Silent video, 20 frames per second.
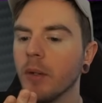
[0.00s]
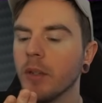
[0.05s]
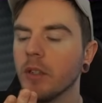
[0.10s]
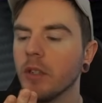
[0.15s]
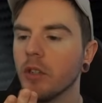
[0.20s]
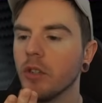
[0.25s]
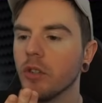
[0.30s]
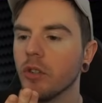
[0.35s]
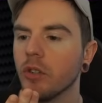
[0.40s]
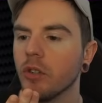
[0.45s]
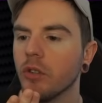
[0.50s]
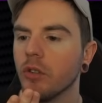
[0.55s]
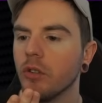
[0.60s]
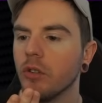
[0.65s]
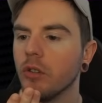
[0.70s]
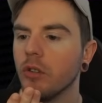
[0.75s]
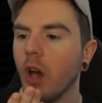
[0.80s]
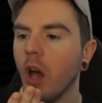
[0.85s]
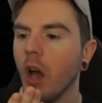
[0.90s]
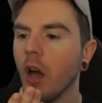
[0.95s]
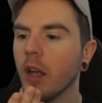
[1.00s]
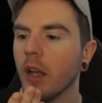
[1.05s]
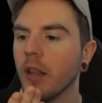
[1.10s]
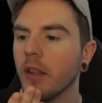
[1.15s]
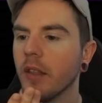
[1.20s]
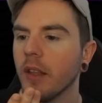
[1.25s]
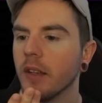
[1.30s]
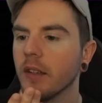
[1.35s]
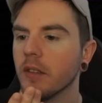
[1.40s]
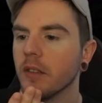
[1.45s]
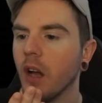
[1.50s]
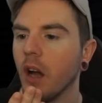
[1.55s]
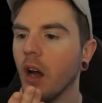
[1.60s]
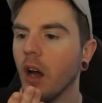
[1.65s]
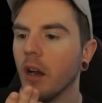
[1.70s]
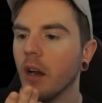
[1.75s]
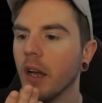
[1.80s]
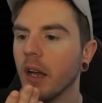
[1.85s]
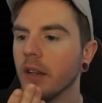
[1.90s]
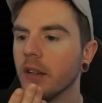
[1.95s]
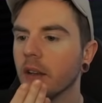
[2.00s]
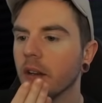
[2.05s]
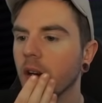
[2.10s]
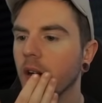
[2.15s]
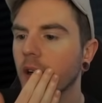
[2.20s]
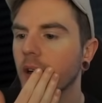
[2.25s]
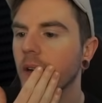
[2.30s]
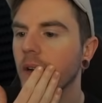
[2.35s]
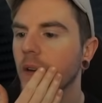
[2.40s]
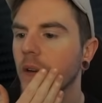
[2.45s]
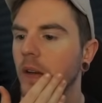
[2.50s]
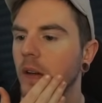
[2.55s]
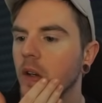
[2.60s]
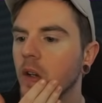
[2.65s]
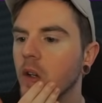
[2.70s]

going to just target things that aren't ace high.